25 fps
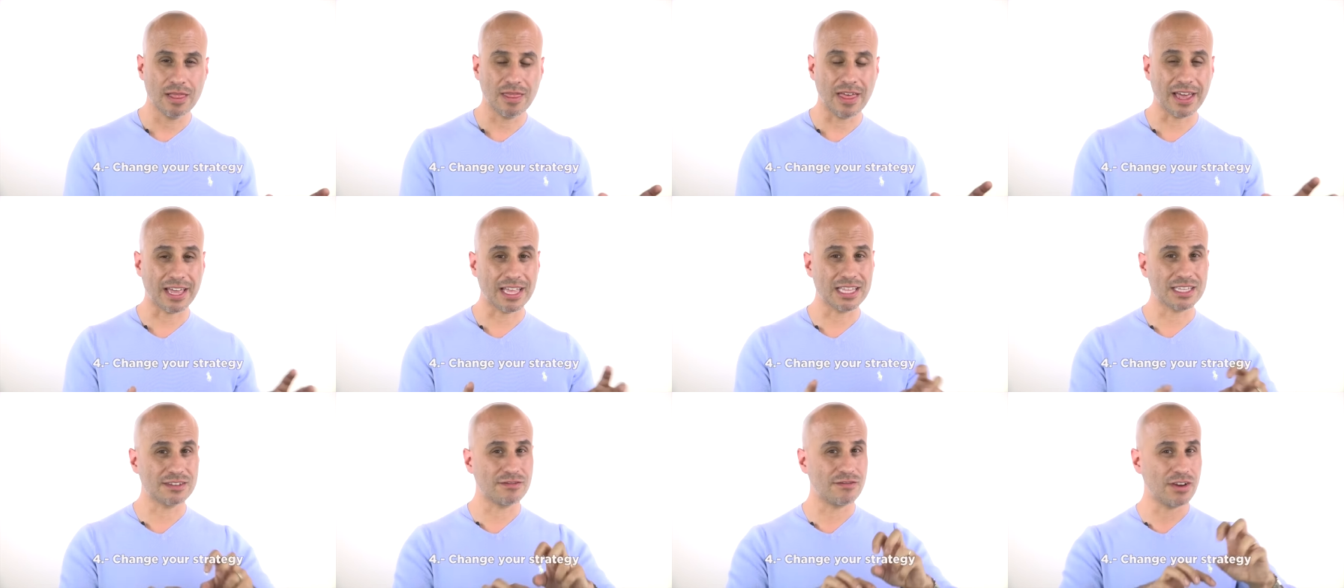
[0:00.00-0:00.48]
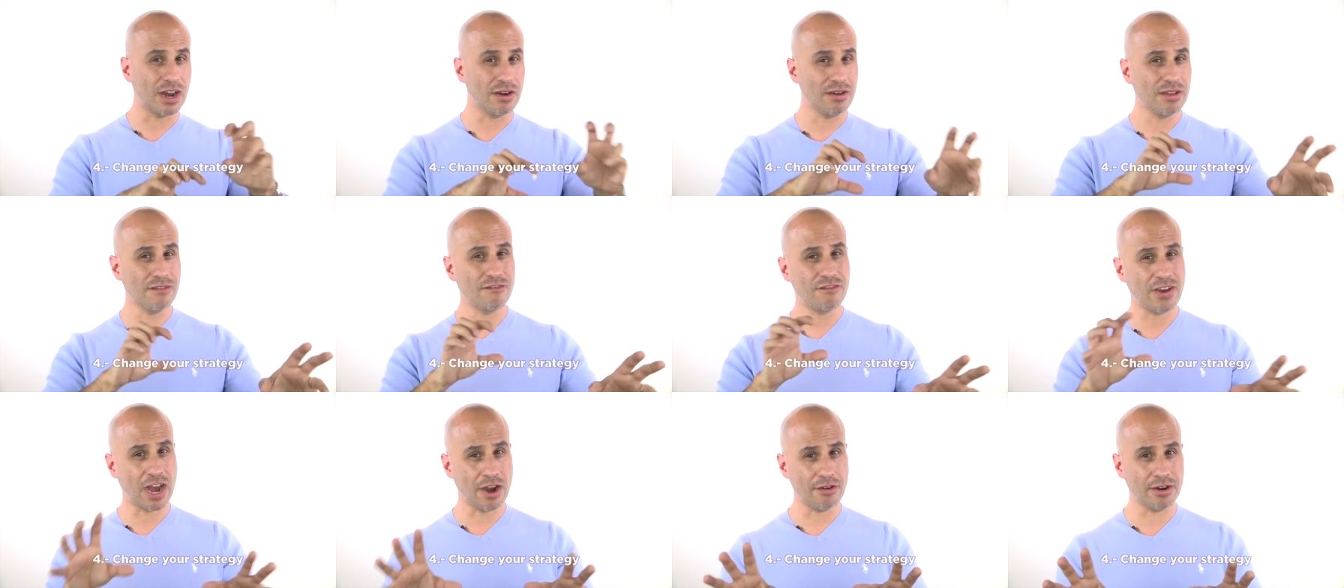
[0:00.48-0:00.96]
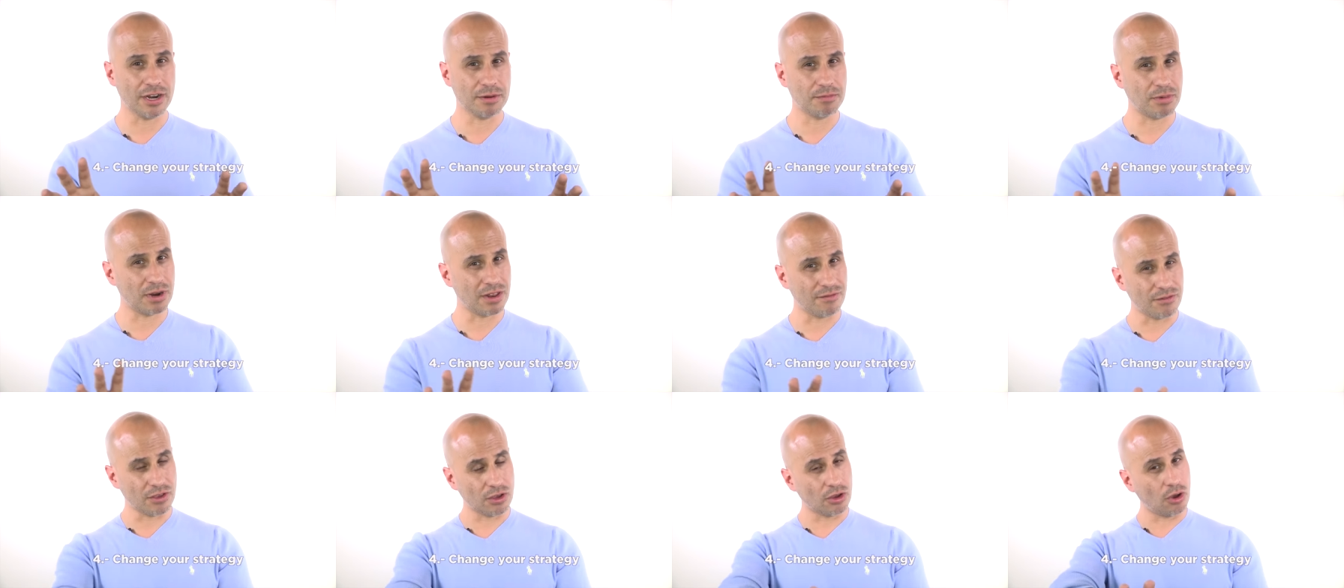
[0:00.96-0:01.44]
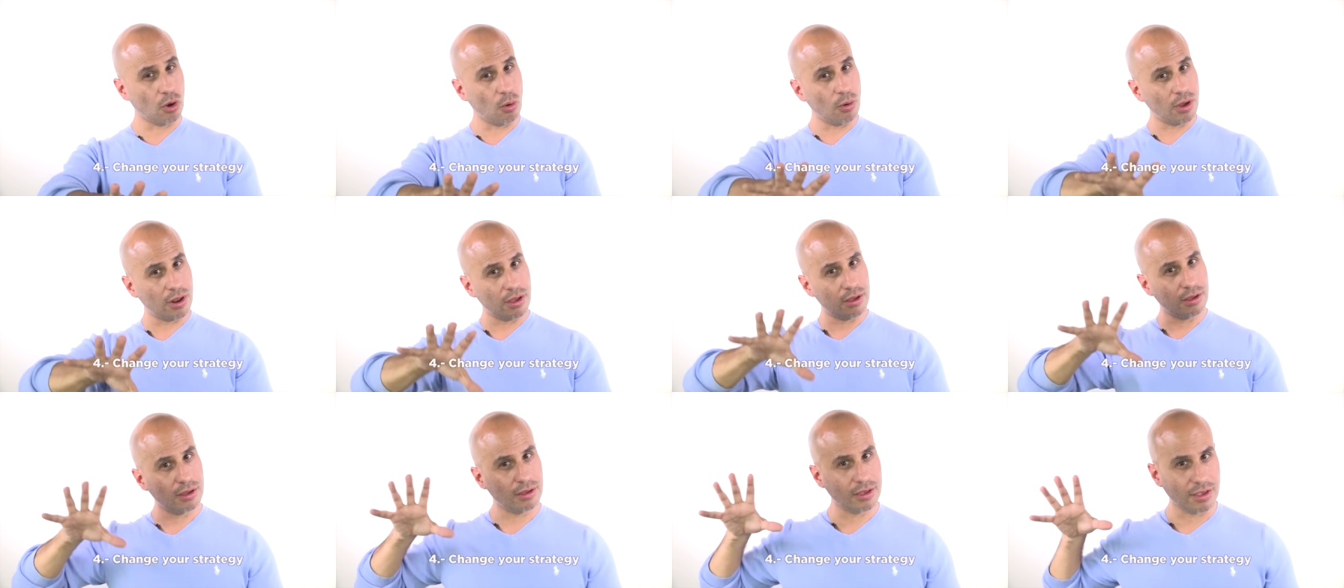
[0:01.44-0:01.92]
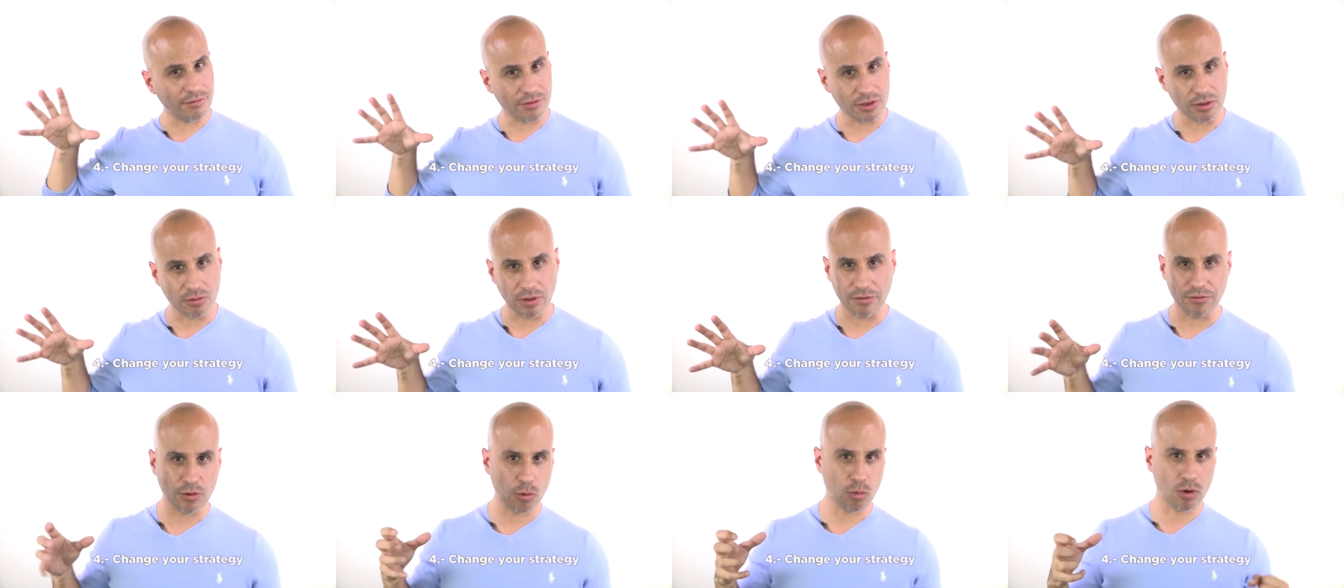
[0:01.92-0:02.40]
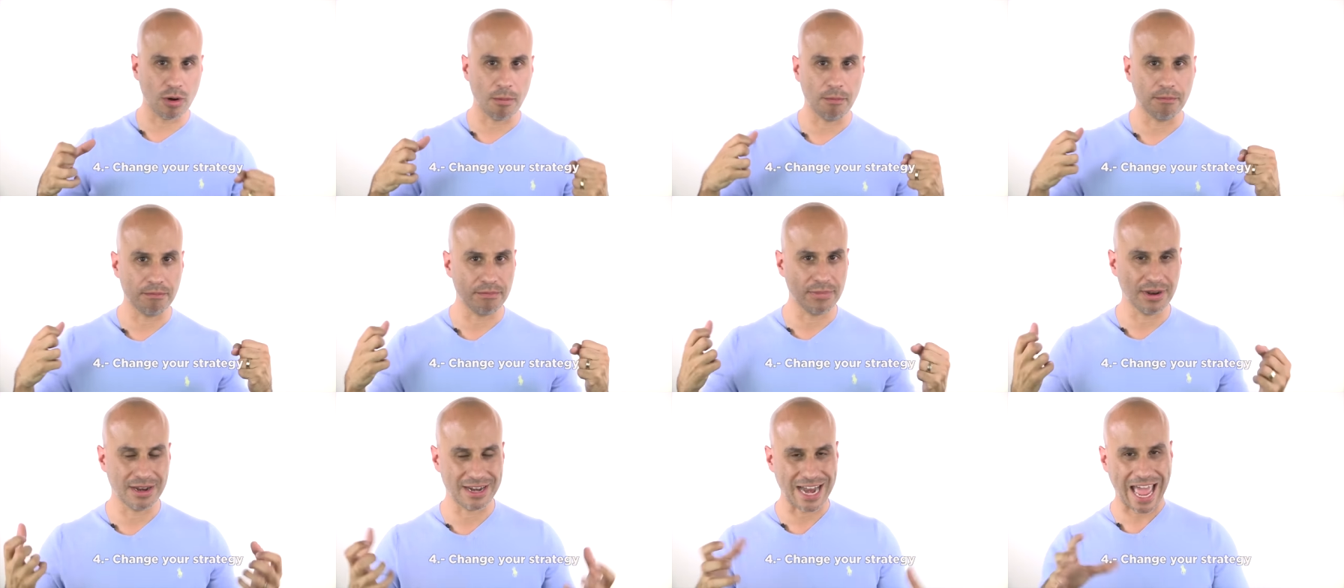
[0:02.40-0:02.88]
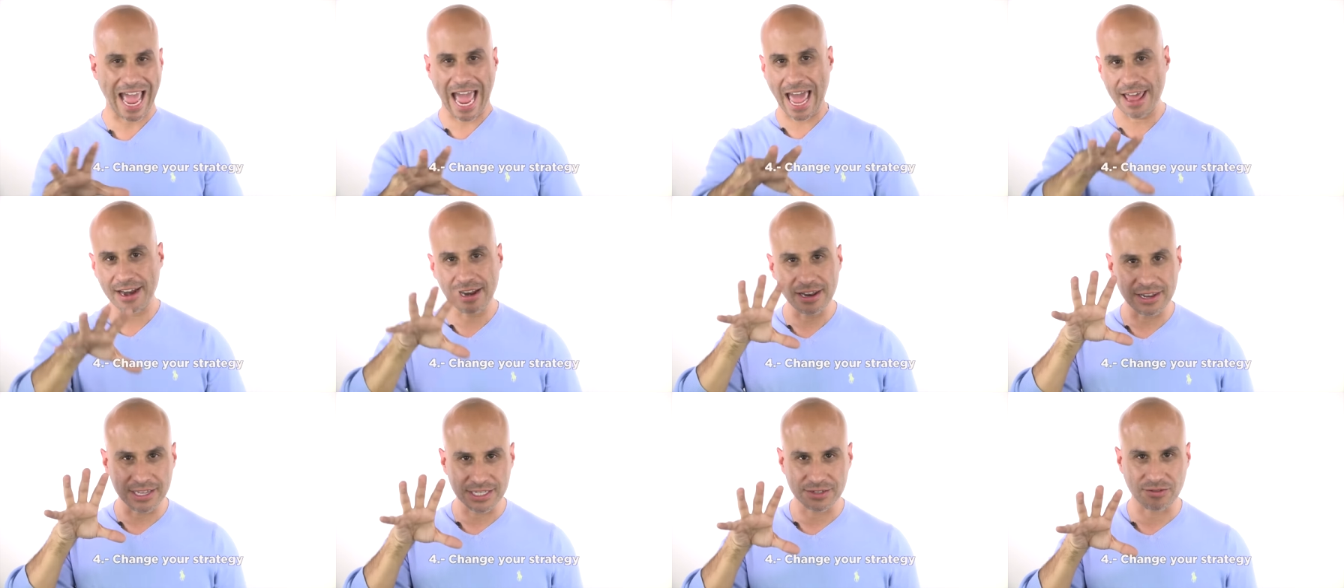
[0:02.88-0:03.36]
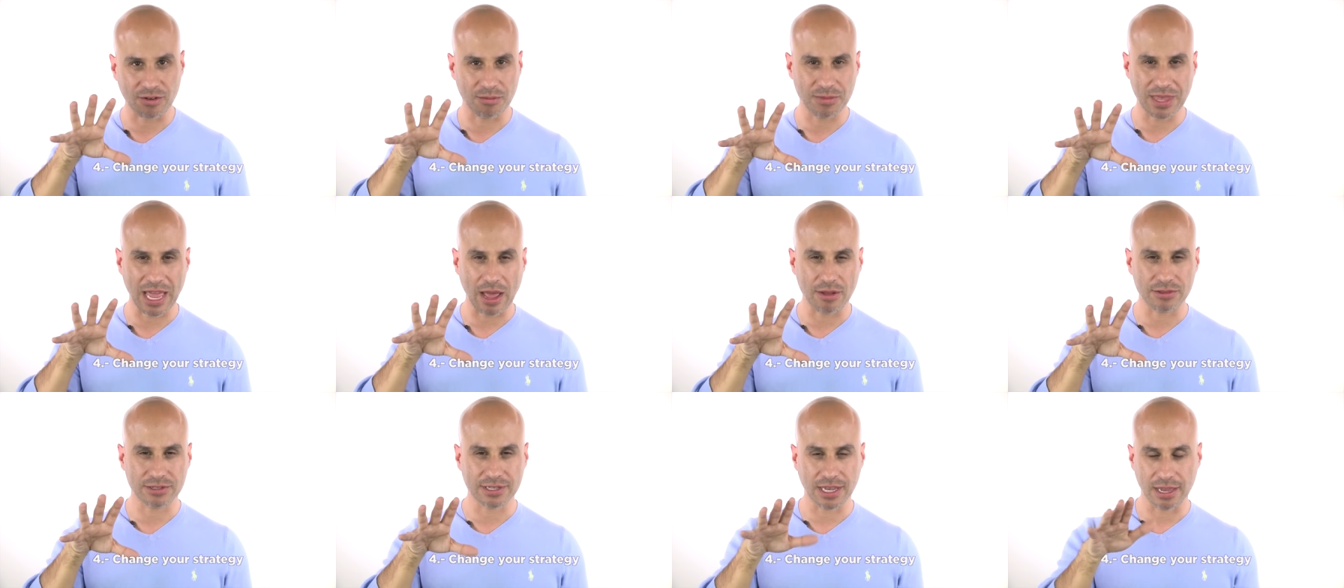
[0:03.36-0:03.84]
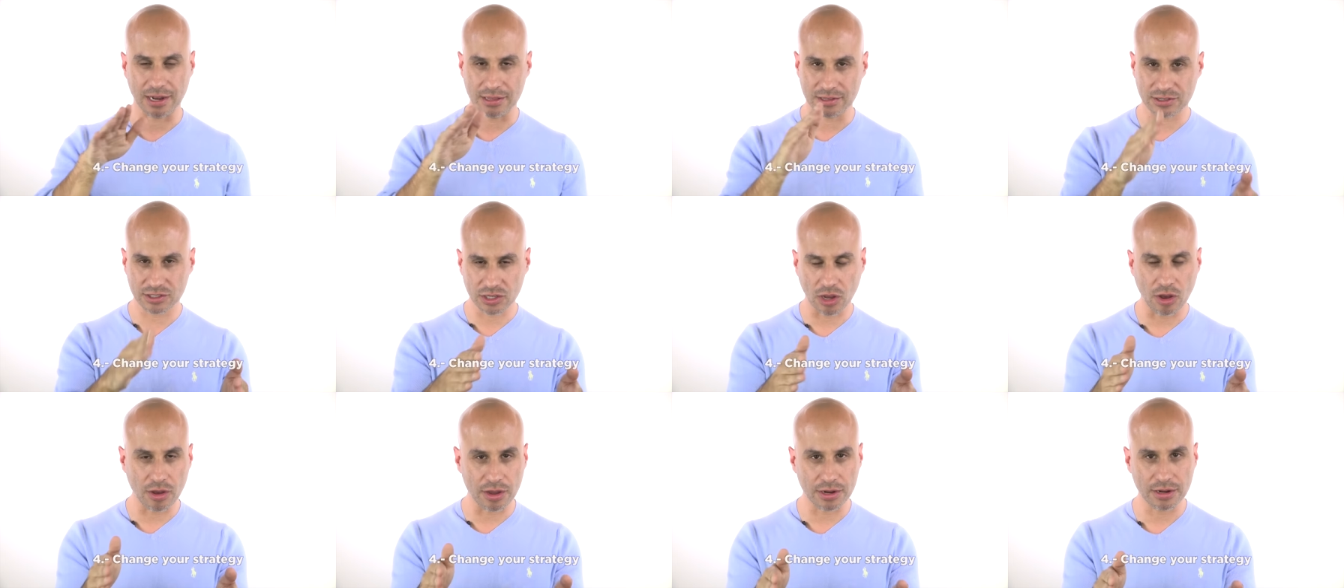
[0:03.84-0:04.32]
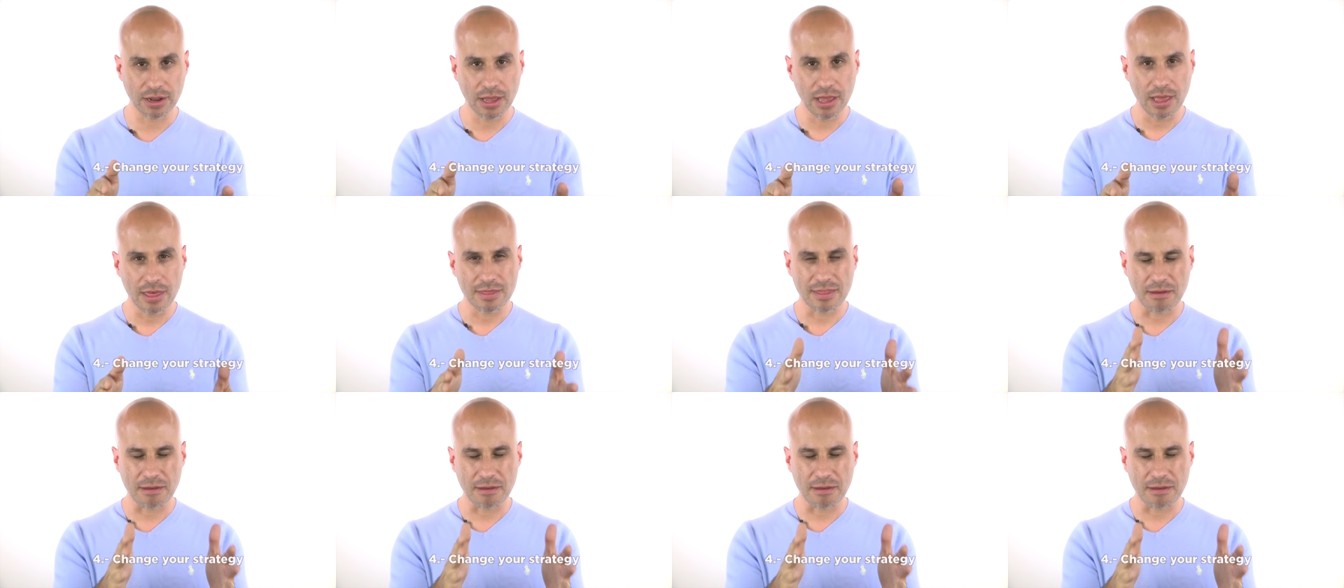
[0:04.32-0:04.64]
like it's very varied, but if you go if you if you were an analyst from the outside and saw it,